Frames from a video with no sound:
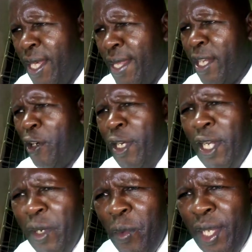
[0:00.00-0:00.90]
The
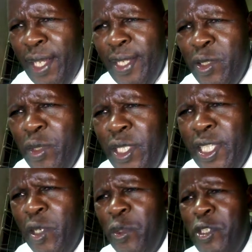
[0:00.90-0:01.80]
only way to
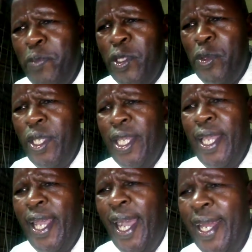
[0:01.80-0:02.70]
distinguish between
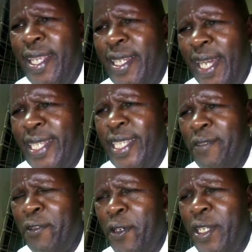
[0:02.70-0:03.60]
an
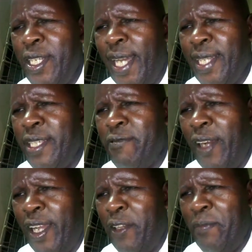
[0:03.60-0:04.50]
inductive or deductive
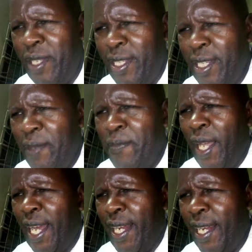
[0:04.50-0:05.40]
argument
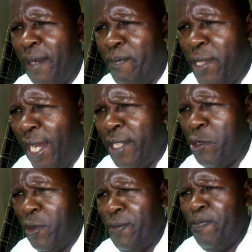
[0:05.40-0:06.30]
and an
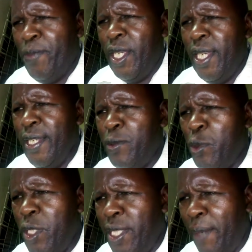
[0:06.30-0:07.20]
abduction is to
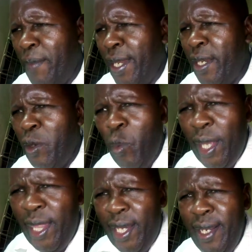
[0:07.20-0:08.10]
determine
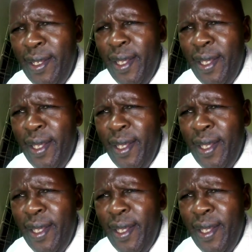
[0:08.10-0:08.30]
whether